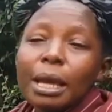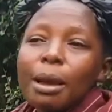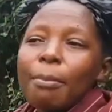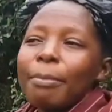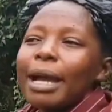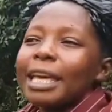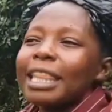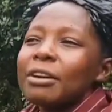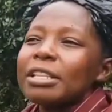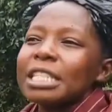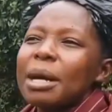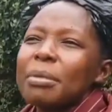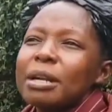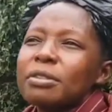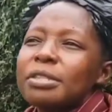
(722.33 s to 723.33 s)
By the way,
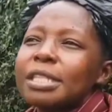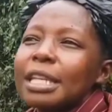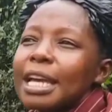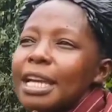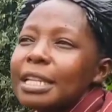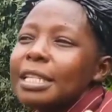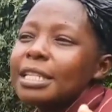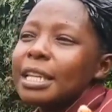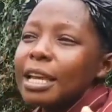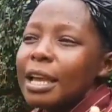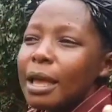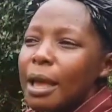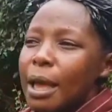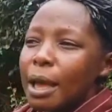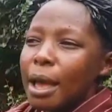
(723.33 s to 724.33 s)
someone said
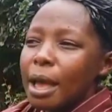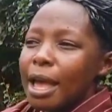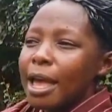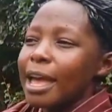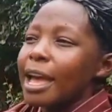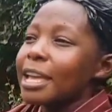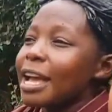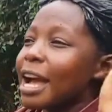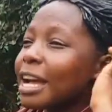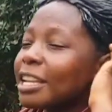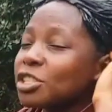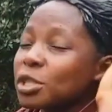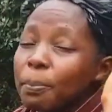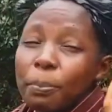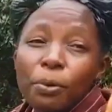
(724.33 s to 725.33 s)
hair is
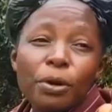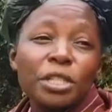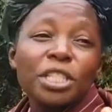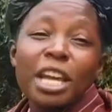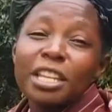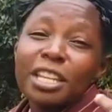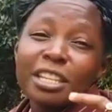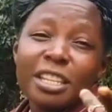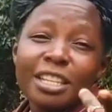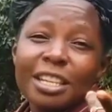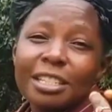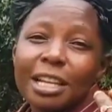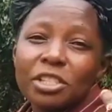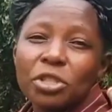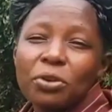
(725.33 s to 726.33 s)
protein in
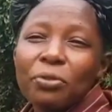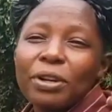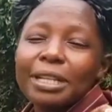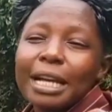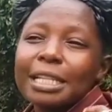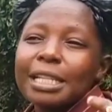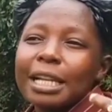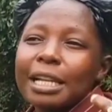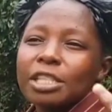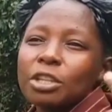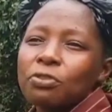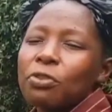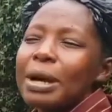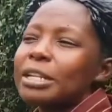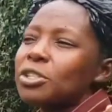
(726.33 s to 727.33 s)
nature. So for that case, if
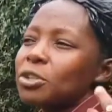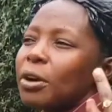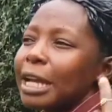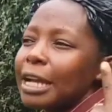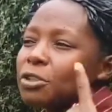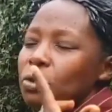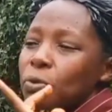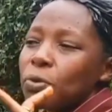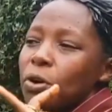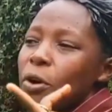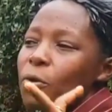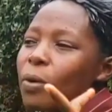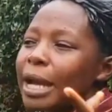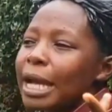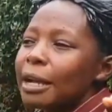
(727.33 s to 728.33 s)
you want your hair to grow
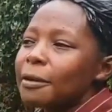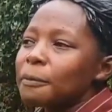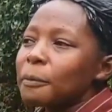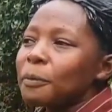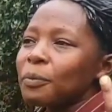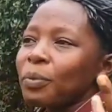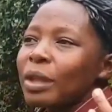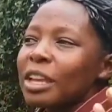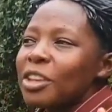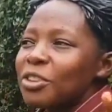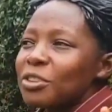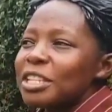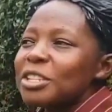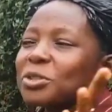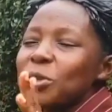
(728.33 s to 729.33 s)
well, you
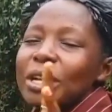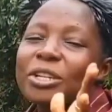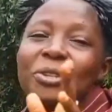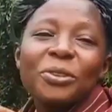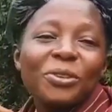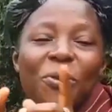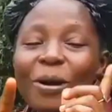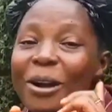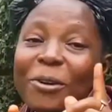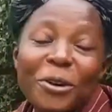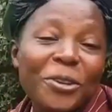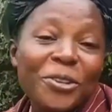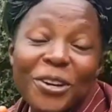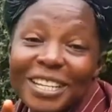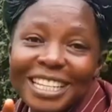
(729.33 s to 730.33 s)
need to work
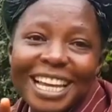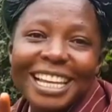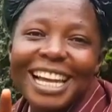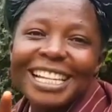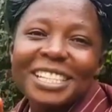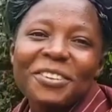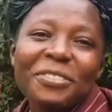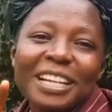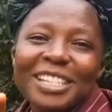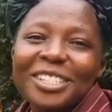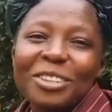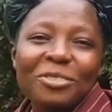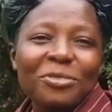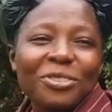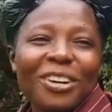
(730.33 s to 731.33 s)
on your diet first
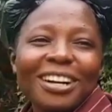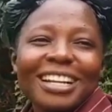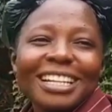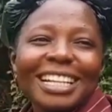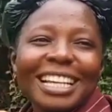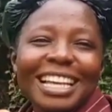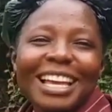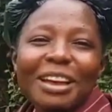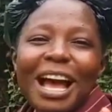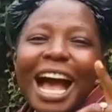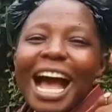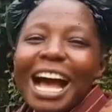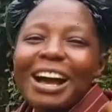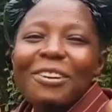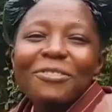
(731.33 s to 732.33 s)
of all.
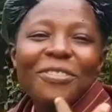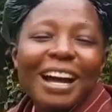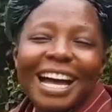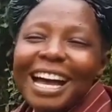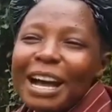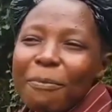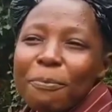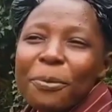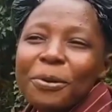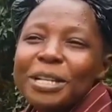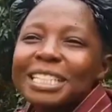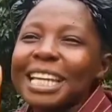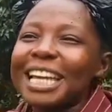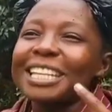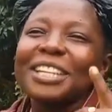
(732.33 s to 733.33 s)
Have a
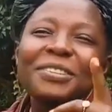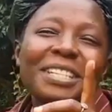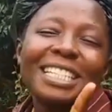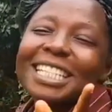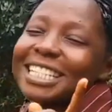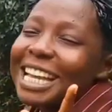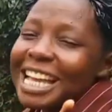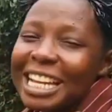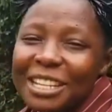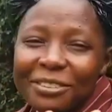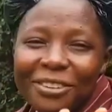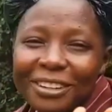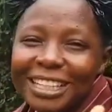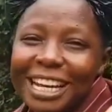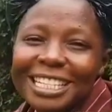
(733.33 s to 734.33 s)
protein-rich diet
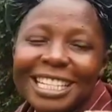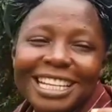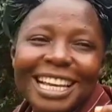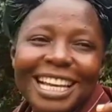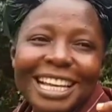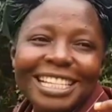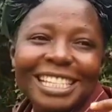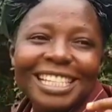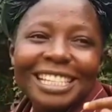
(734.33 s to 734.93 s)
for that case.